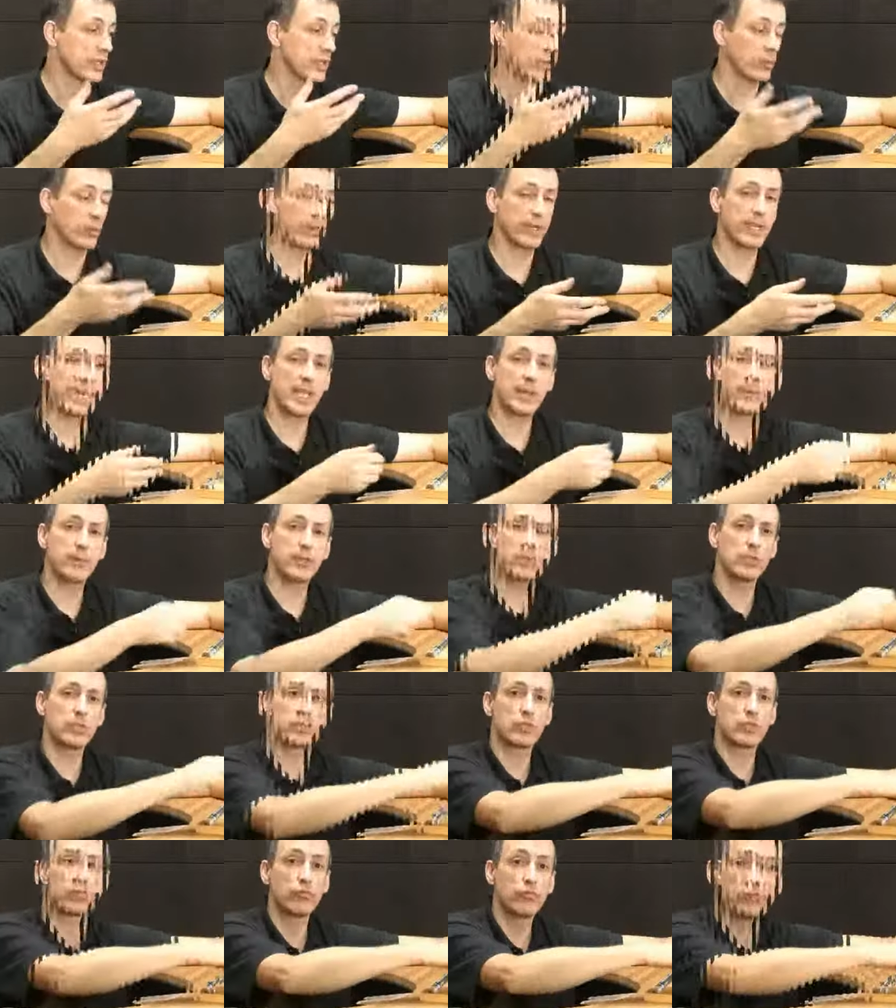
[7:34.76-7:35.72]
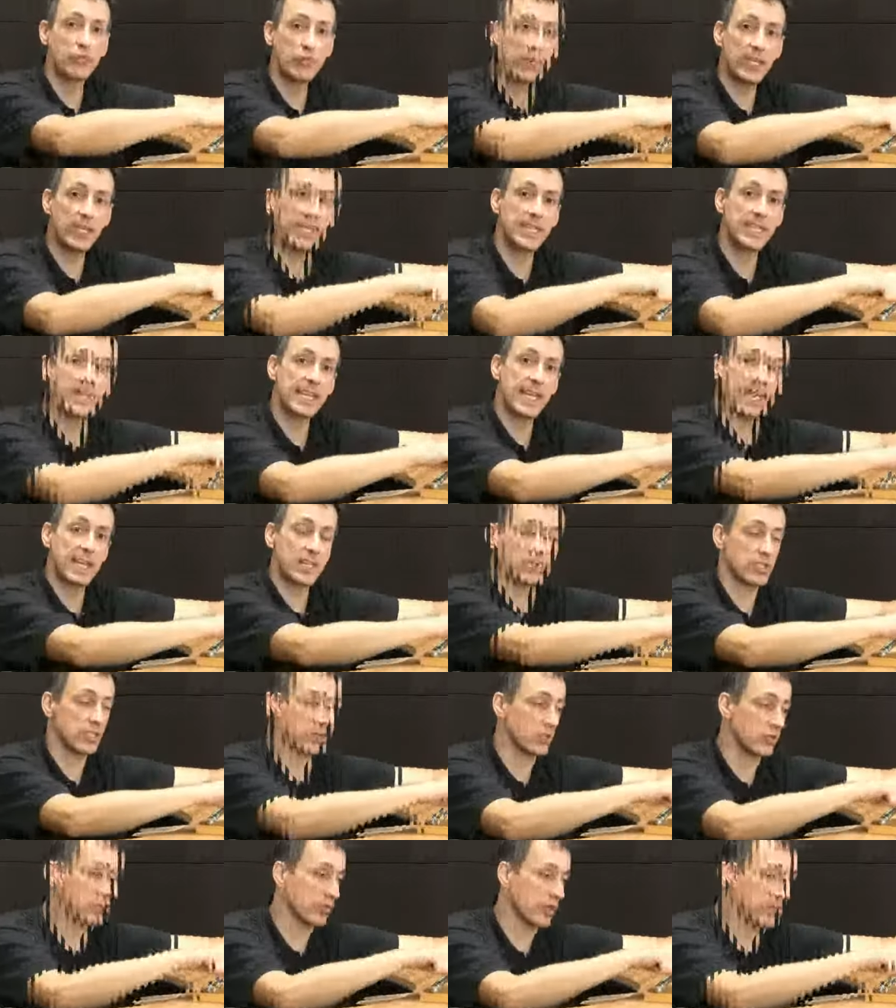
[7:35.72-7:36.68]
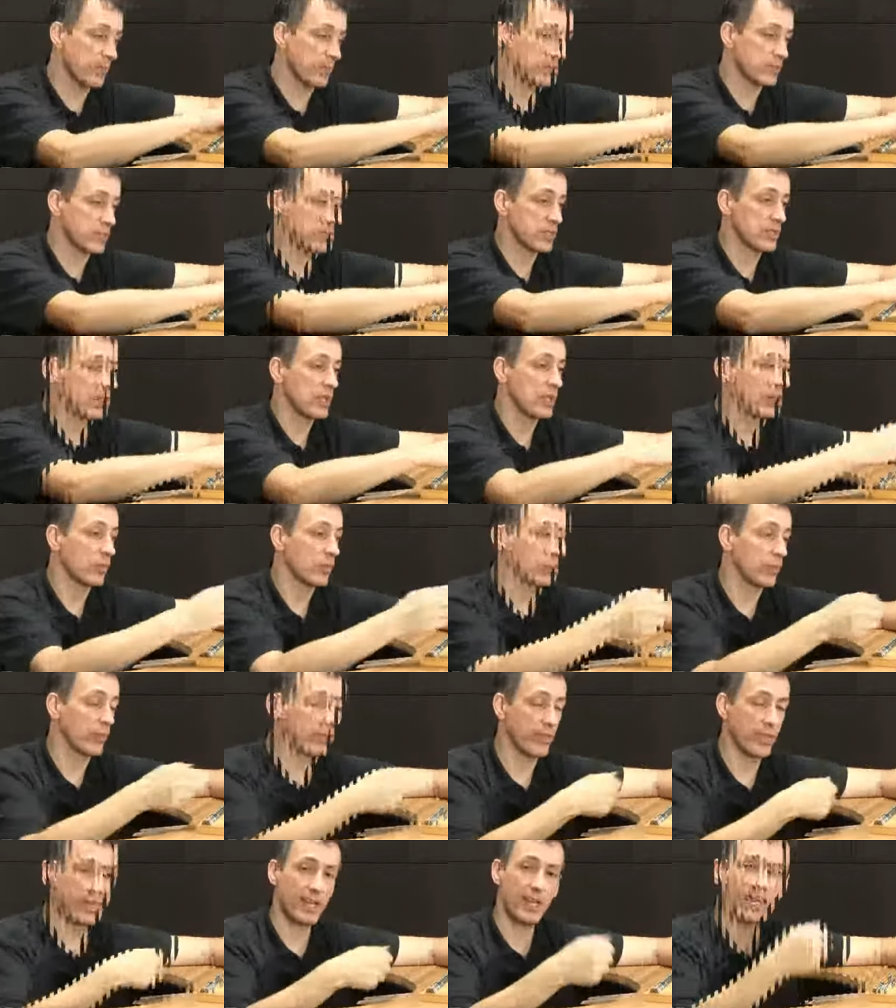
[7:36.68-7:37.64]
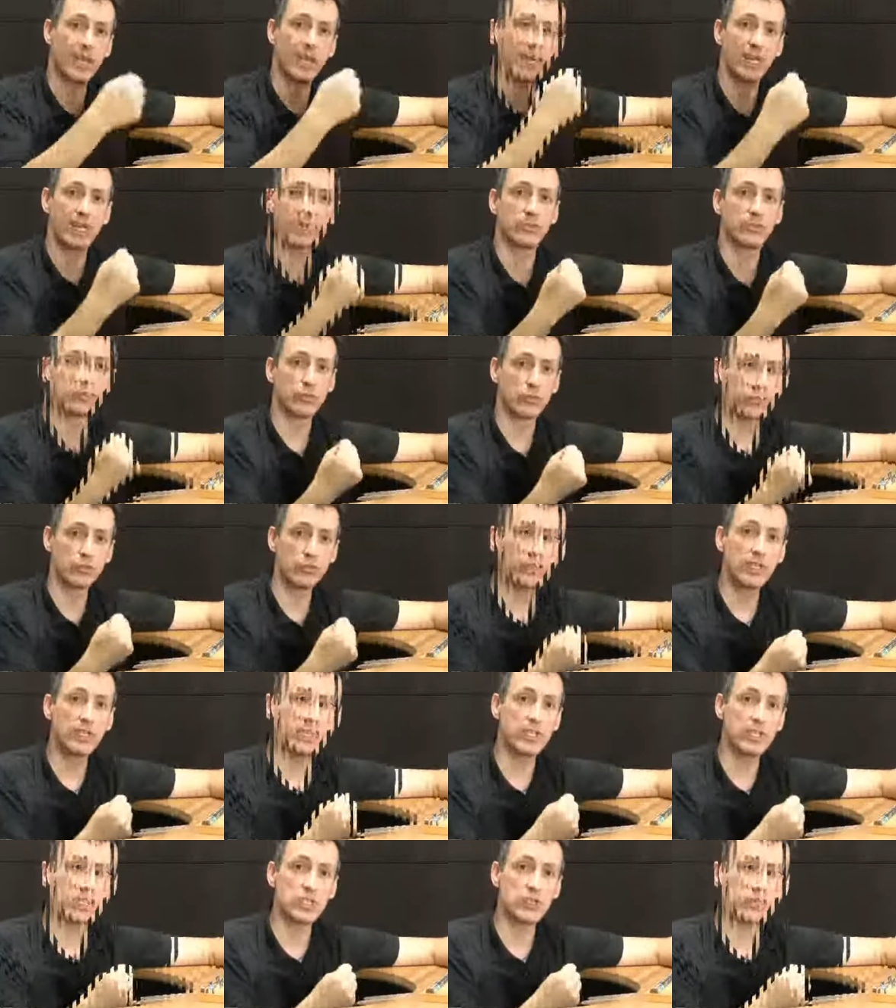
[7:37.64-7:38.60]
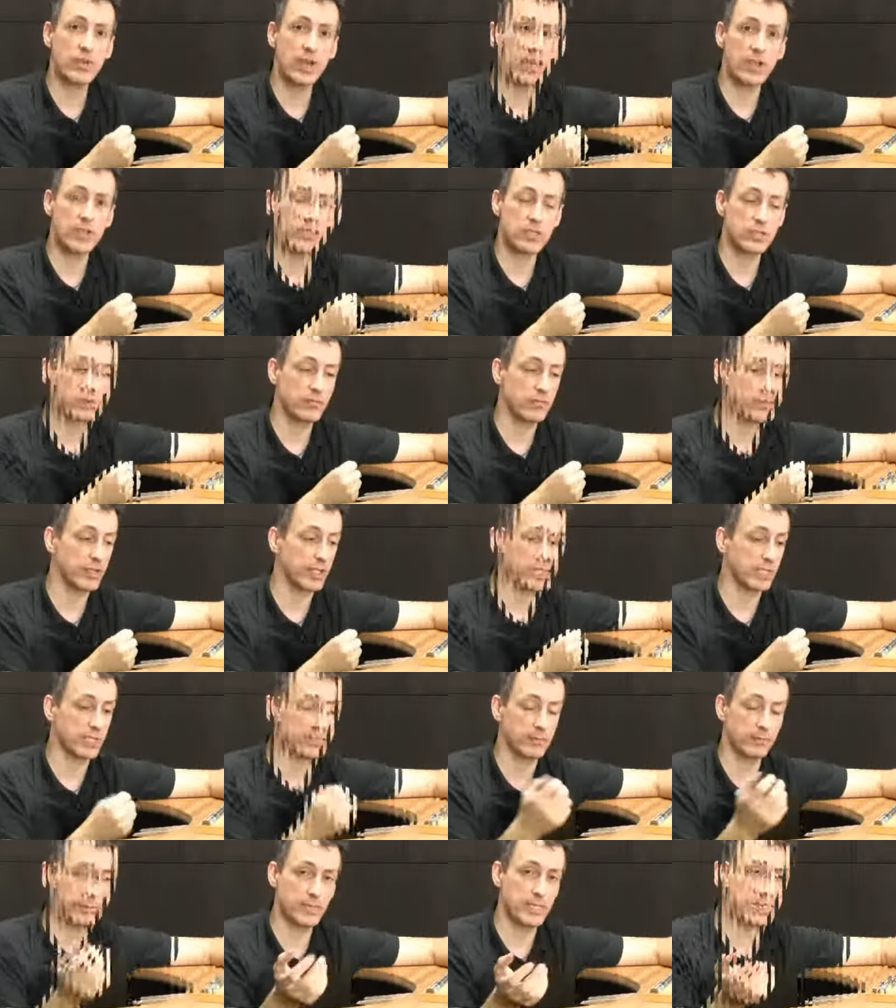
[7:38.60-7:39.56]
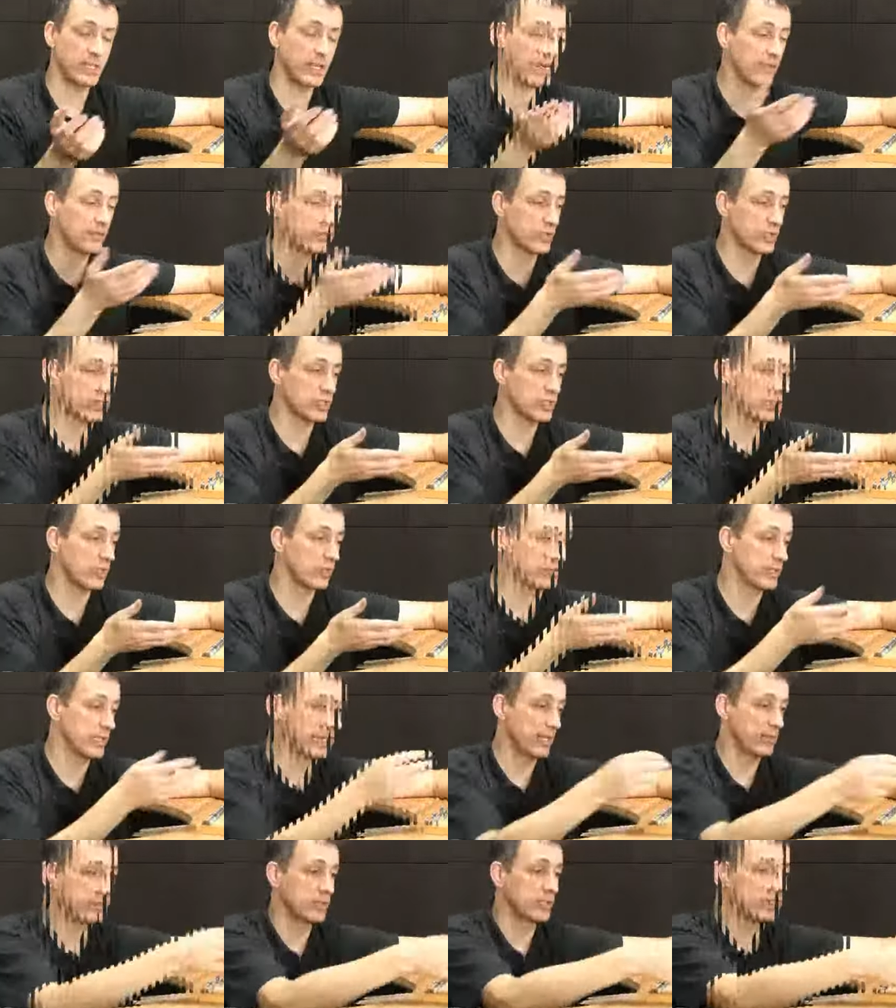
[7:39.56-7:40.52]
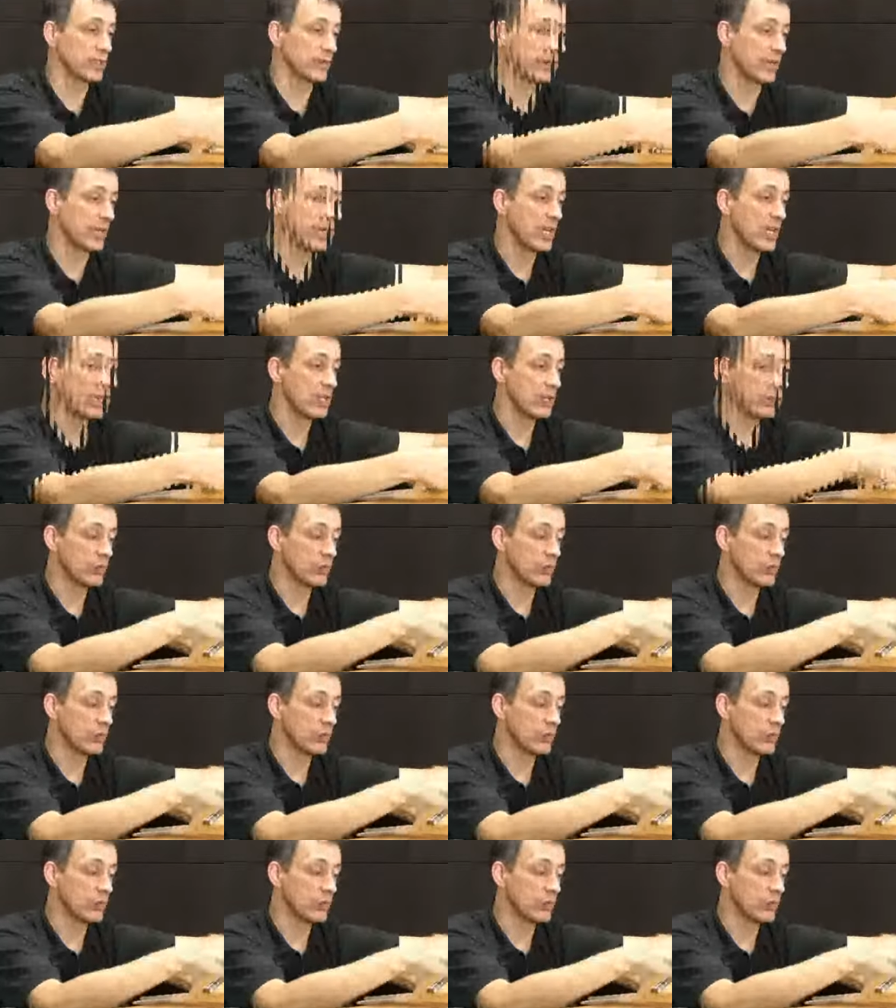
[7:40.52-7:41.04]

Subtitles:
that will enable you to really get to grips with that and to really stretch the ring. Because I've just showed you how to do it.